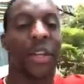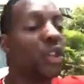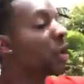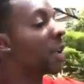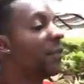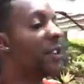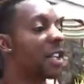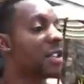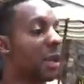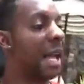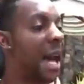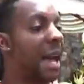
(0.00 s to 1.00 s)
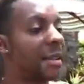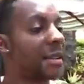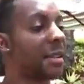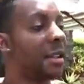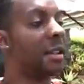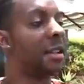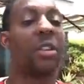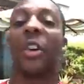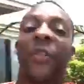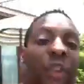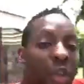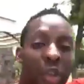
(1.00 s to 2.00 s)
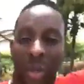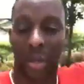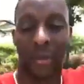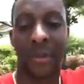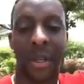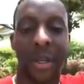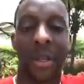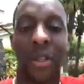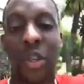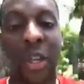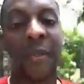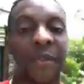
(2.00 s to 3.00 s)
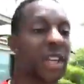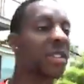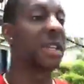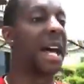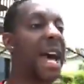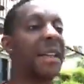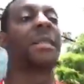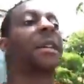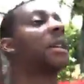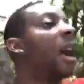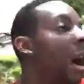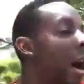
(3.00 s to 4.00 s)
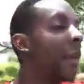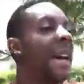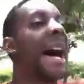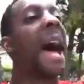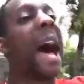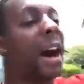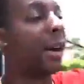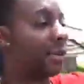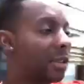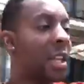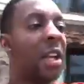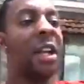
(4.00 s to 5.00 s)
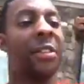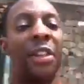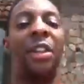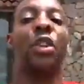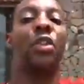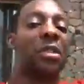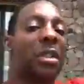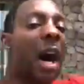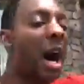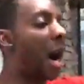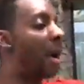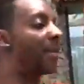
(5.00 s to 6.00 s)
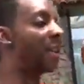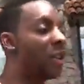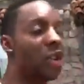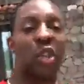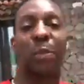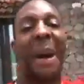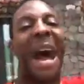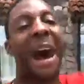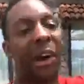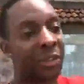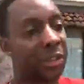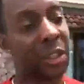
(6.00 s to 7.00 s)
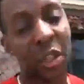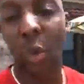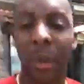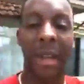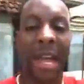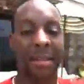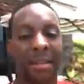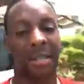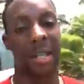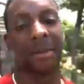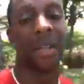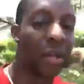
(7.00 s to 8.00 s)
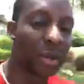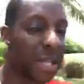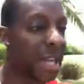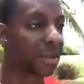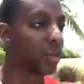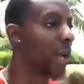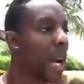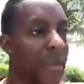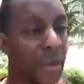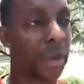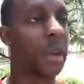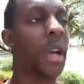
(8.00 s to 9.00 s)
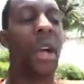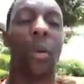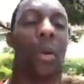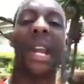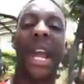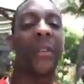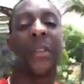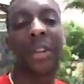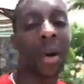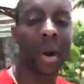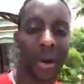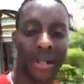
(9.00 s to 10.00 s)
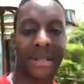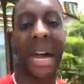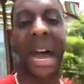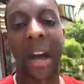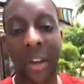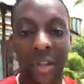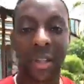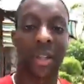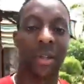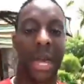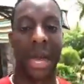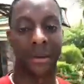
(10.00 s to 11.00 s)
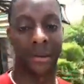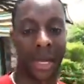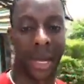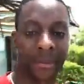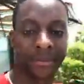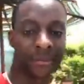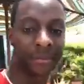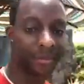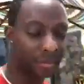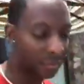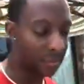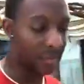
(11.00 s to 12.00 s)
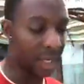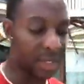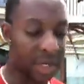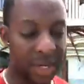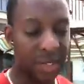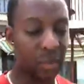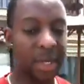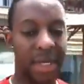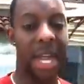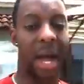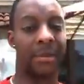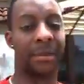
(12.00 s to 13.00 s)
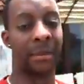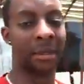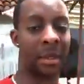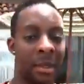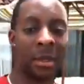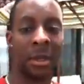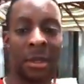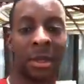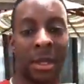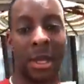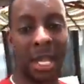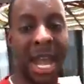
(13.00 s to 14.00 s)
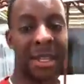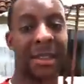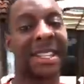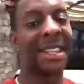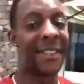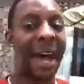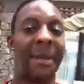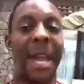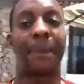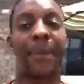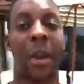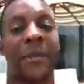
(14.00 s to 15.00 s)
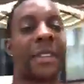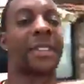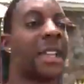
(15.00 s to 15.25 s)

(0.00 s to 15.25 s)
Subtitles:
You can visualize your future. You can visualize the car, the house, the new job, the new spouse, the new relationship, the new kids, whatever. Whatever your heart desires, you can do that, okay? So let's recap. Now, guys, if I made perfect